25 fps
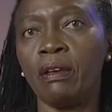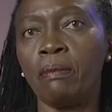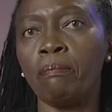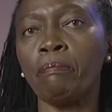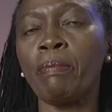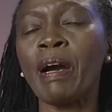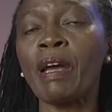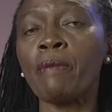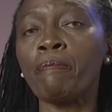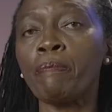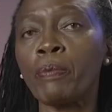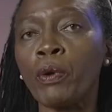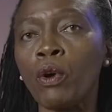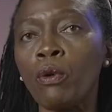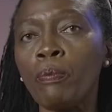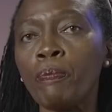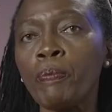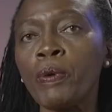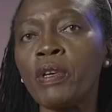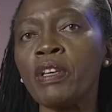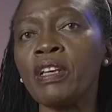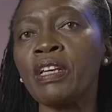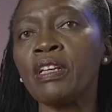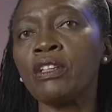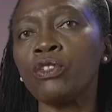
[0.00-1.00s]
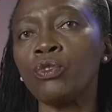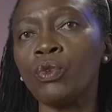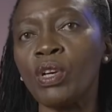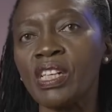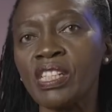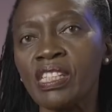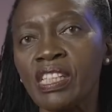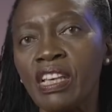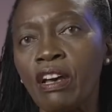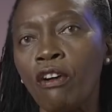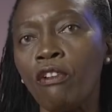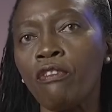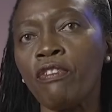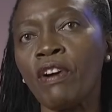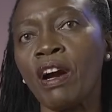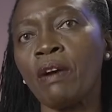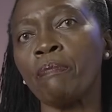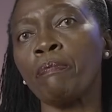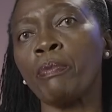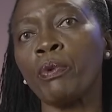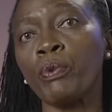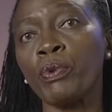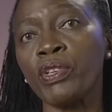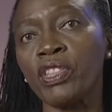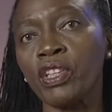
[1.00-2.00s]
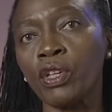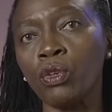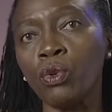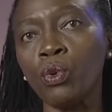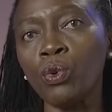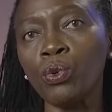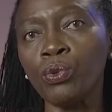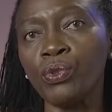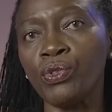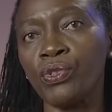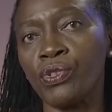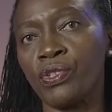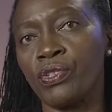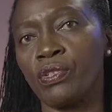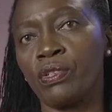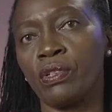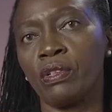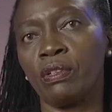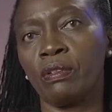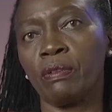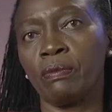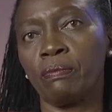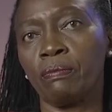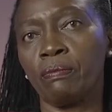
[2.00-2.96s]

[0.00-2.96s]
by propping yourself up with goons.